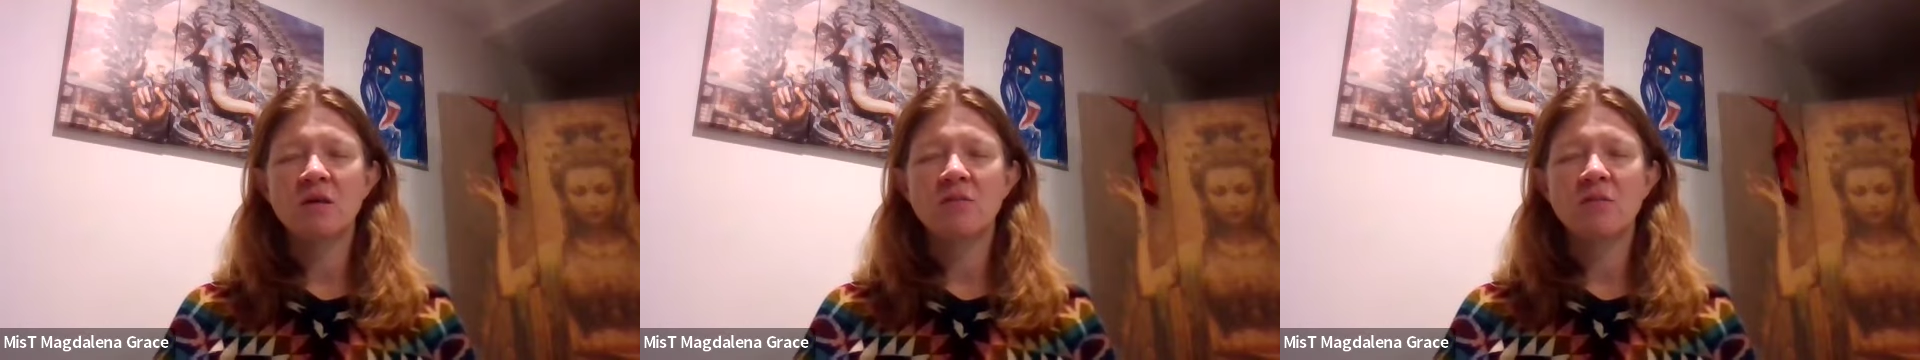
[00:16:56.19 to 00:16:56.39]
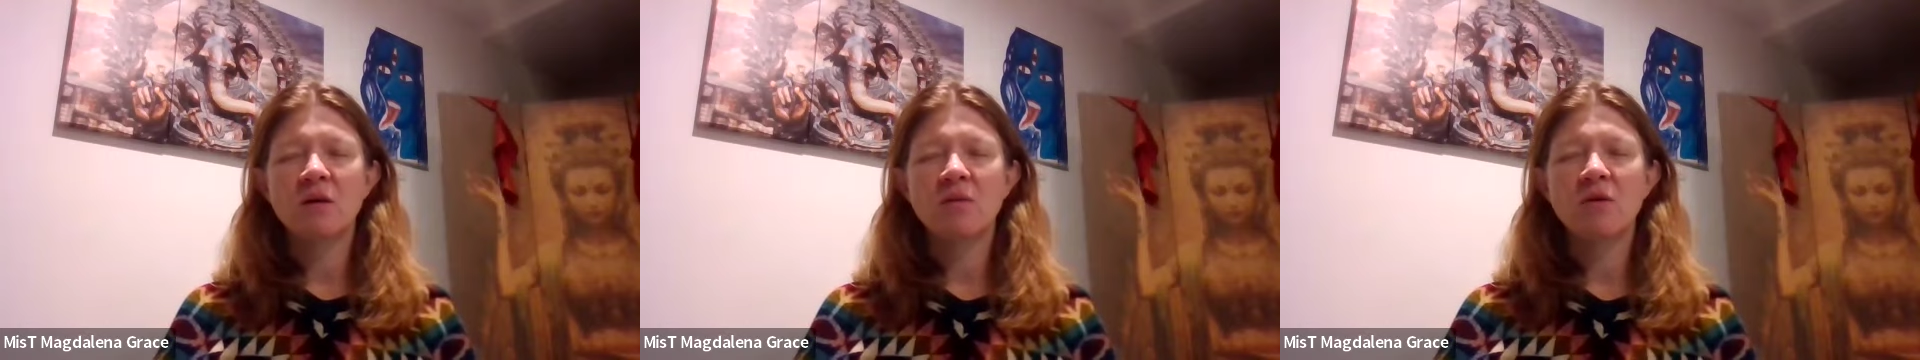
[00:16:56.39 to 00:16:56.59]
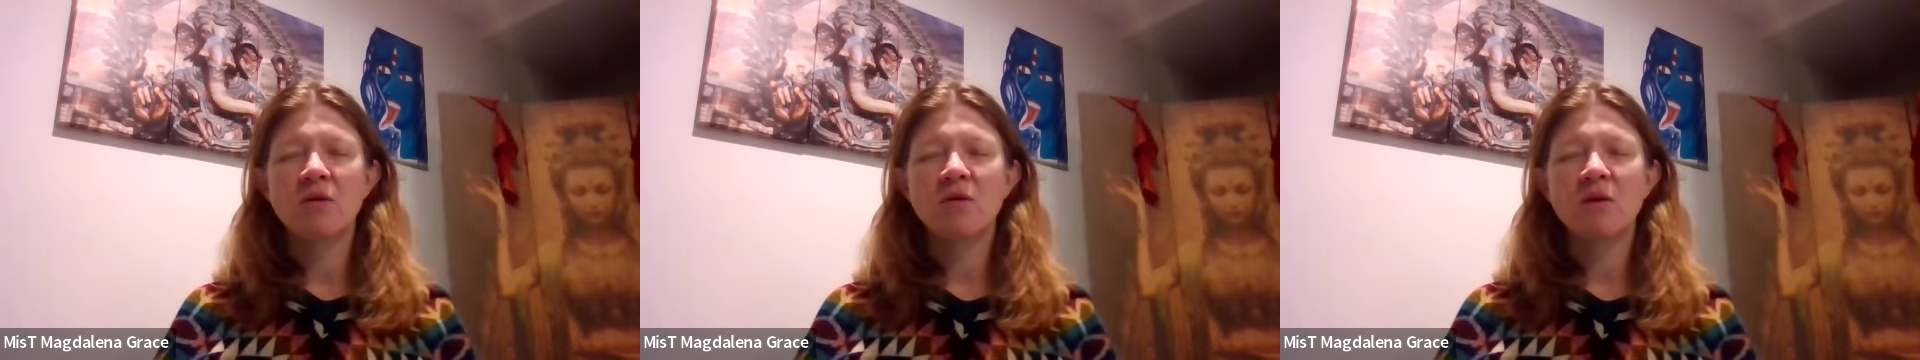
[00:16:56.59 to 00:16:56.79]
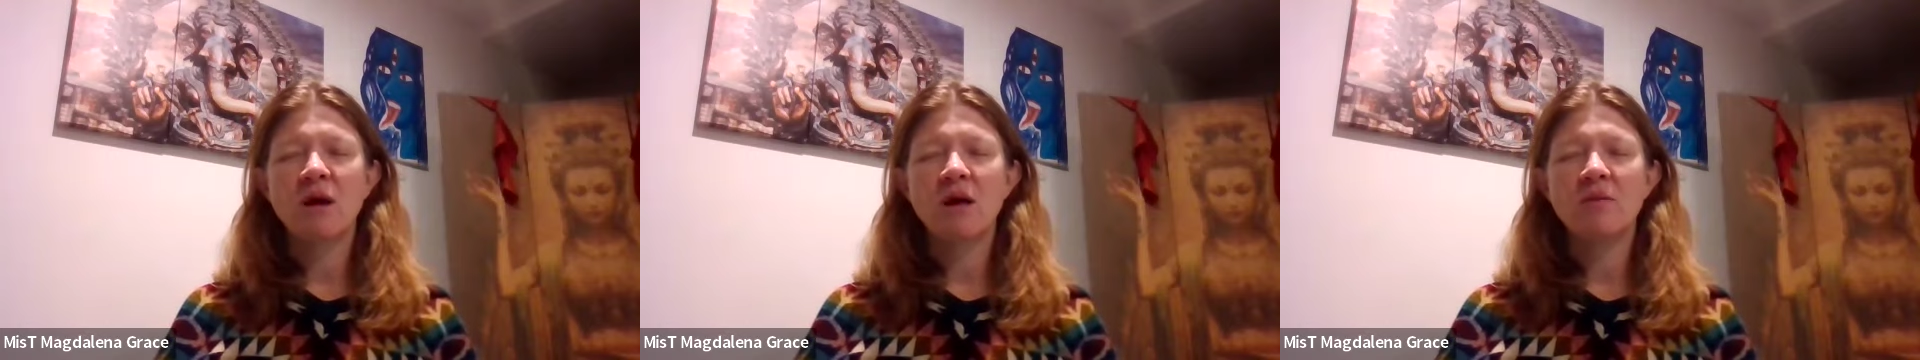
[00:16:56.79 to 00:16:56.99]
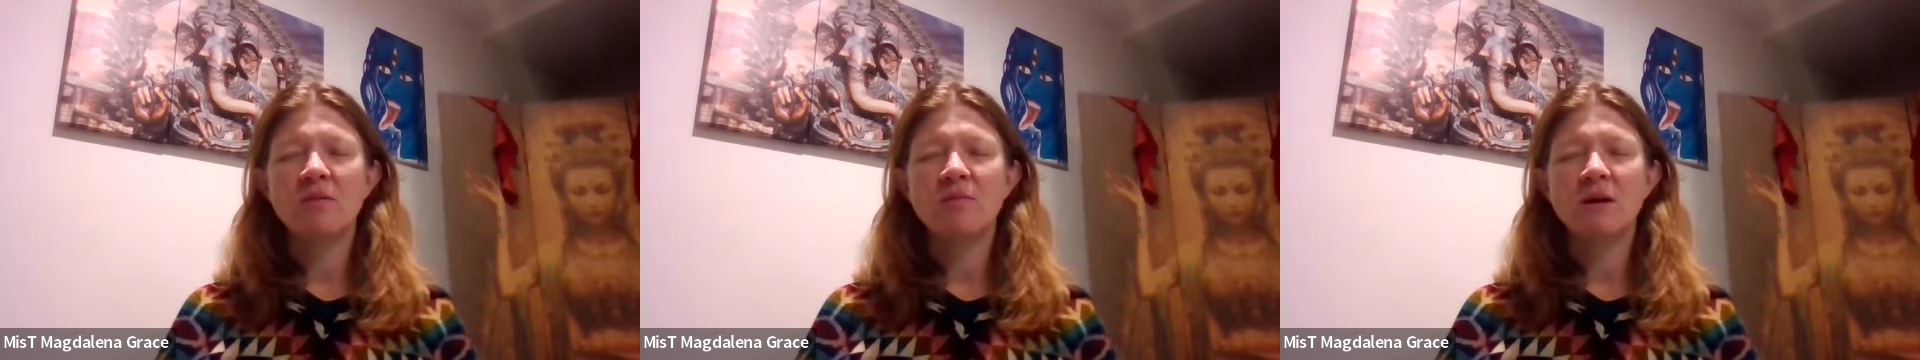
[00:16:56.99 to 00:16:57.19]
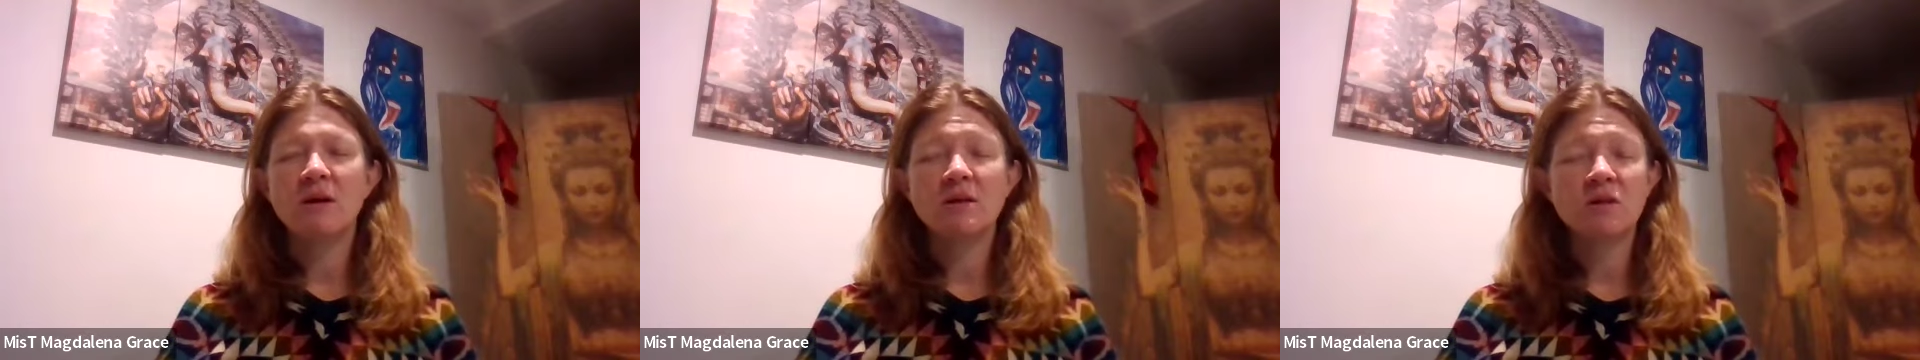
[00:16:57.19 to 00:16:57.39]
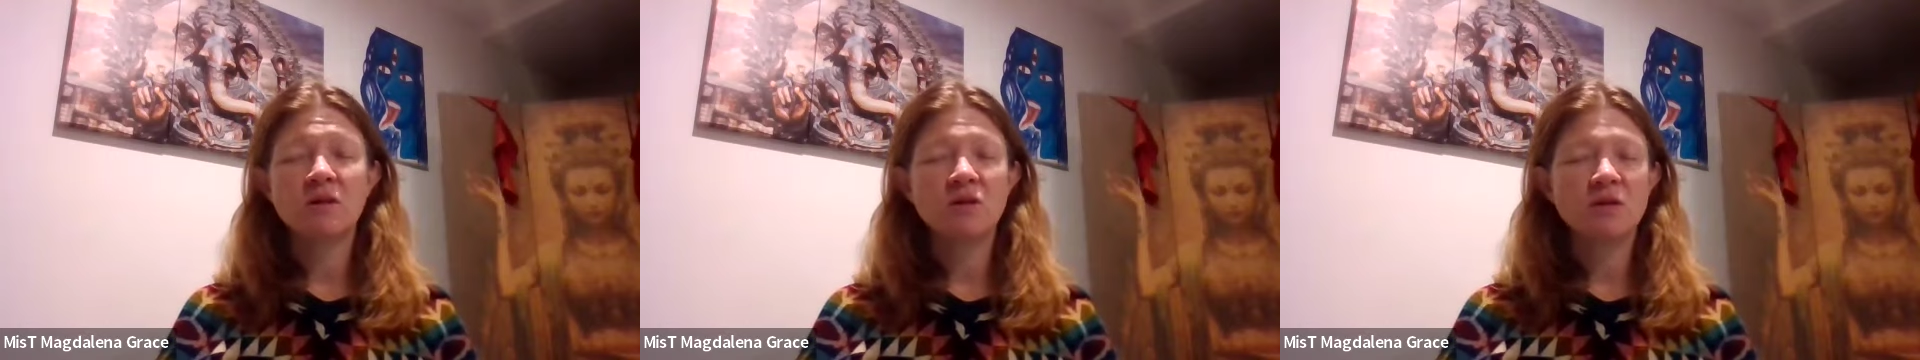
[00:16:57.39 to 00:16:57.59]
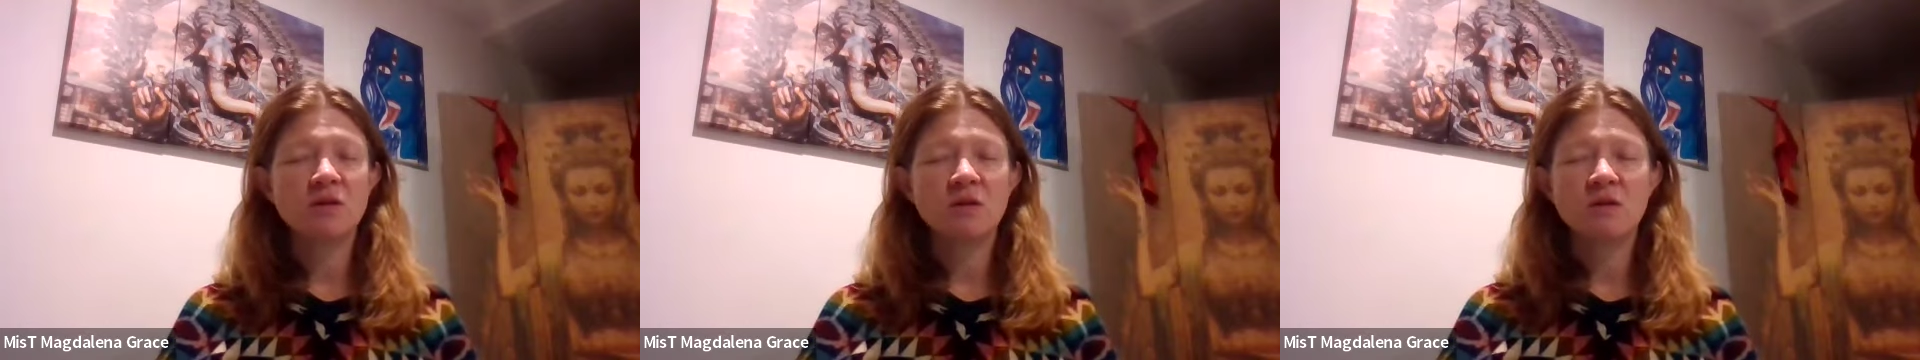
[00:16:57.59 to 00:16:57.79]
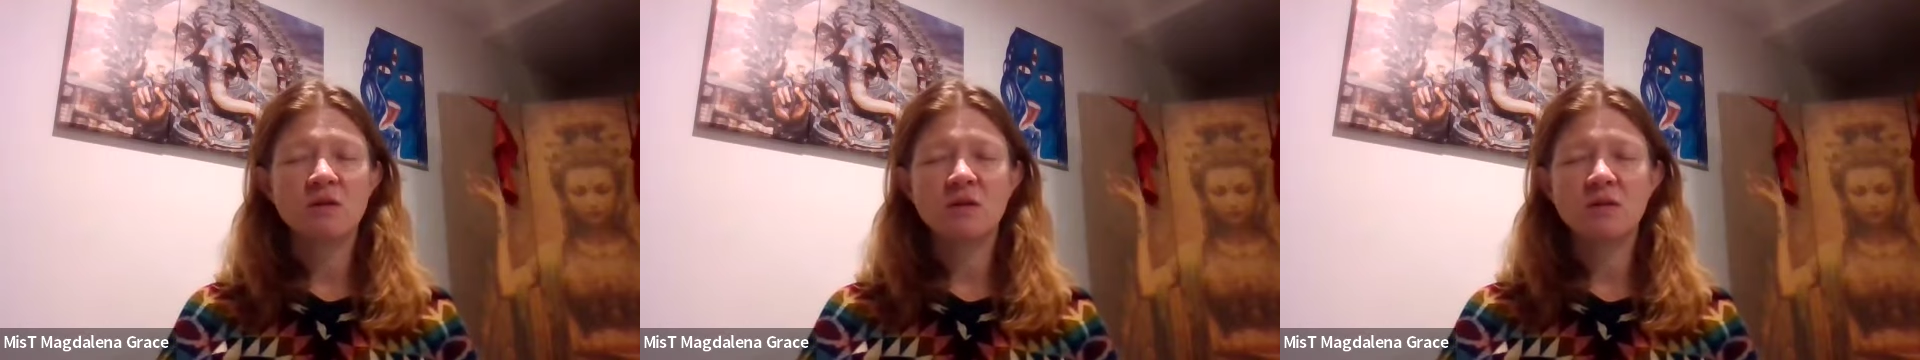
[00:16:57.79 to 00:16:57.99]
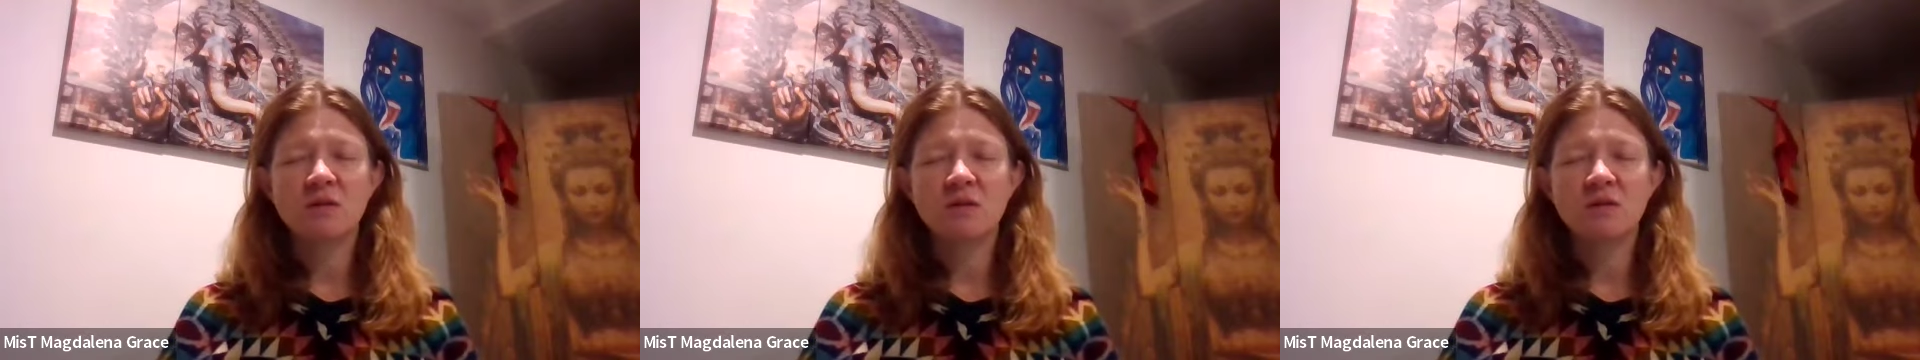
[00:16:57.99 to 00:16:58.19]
Maybe you had messages